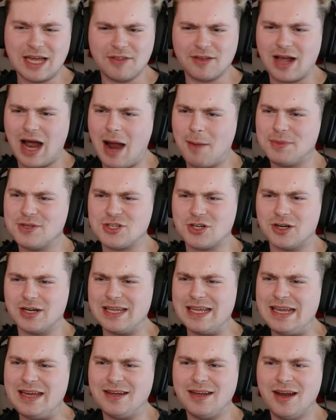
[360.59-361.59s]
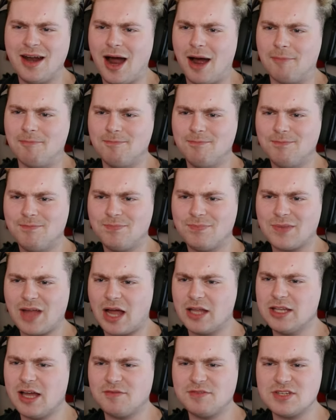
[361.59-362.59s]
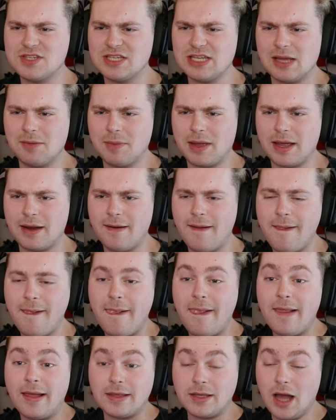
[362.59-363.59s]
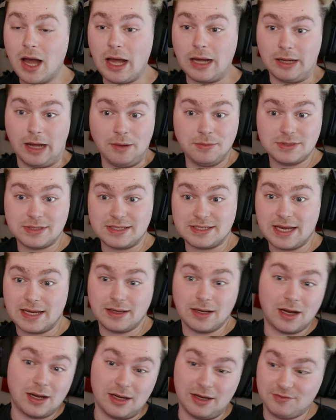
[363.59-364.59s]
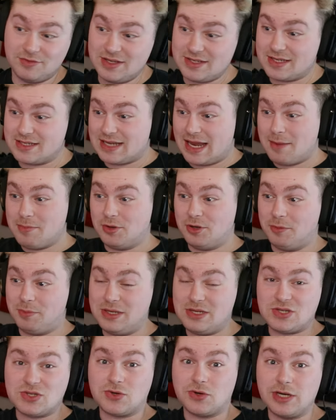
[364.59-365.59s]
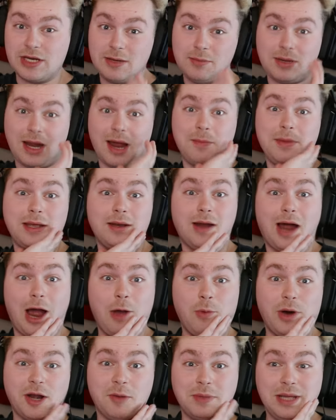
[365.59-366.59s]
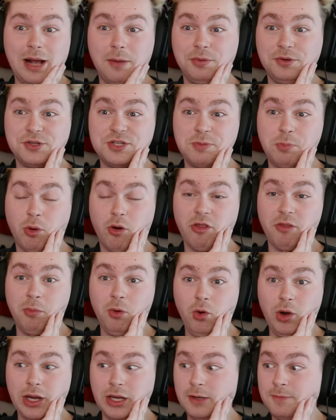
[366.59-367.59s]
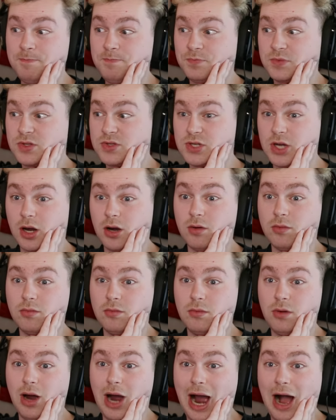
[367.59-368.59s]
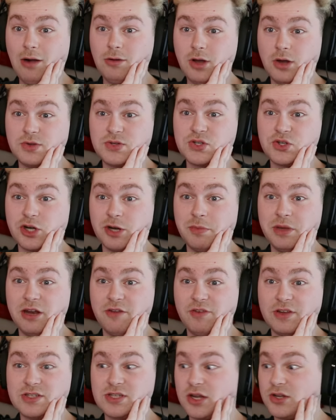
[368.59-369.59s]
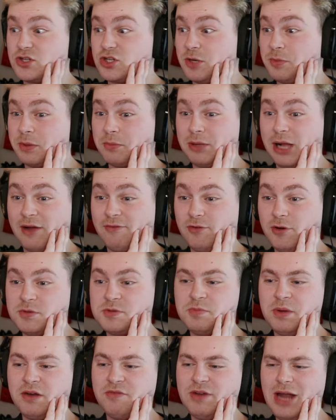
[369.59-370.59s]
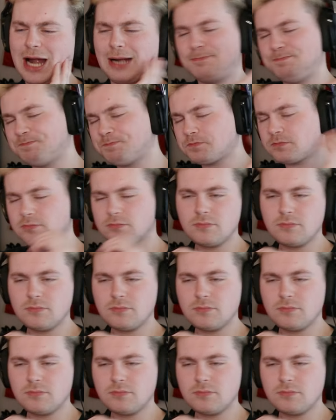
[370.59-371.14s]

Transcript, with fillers: Yeah, the comments are eating it up. I love to see it, man. Yeah, I was gonna say, y'all, if this is able to be streamed, I mean, I wanna be able to support the boy. So I'll go stream it if it's on streaming platforms, but if not,